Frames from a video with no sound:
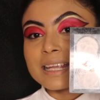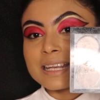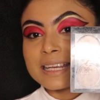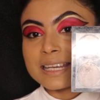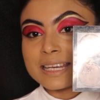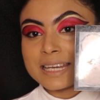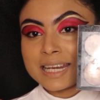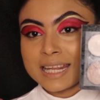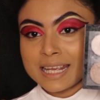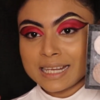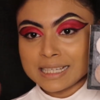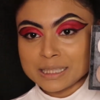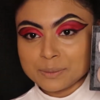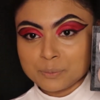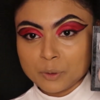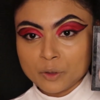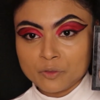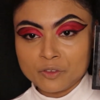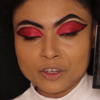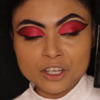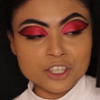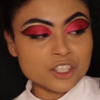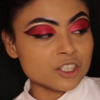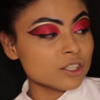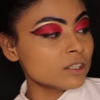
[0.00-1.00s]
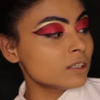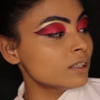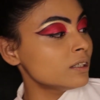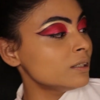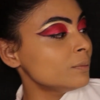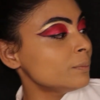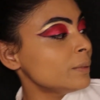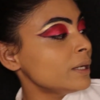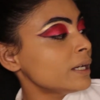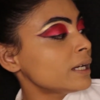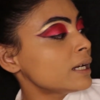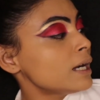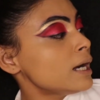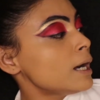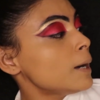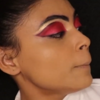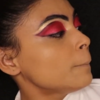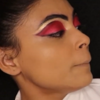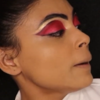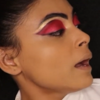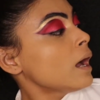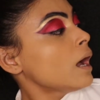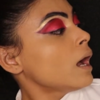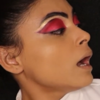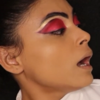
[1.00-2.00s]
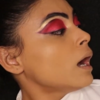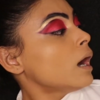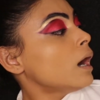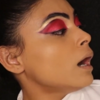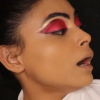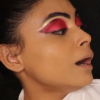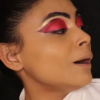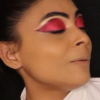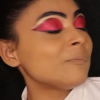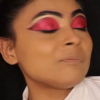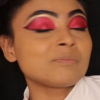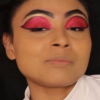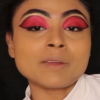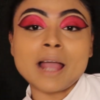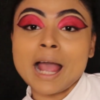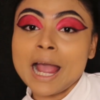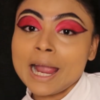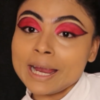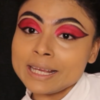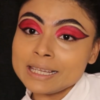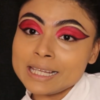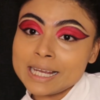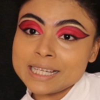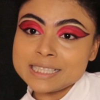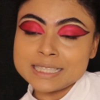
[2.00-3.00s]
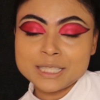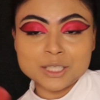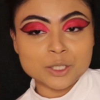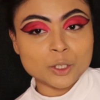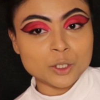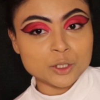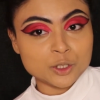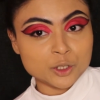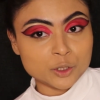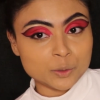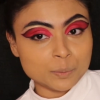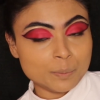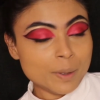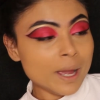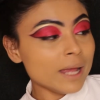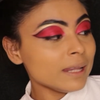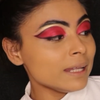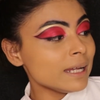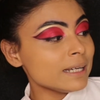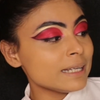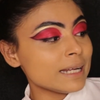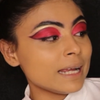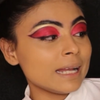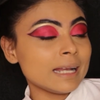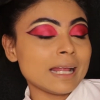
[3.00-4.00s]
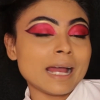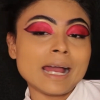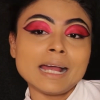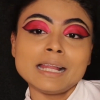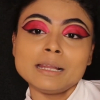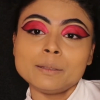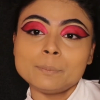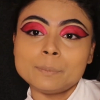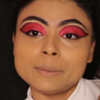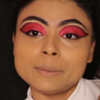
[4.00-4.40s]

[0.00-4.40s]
NYX Professional Makeup highlight and contour palette, and I'll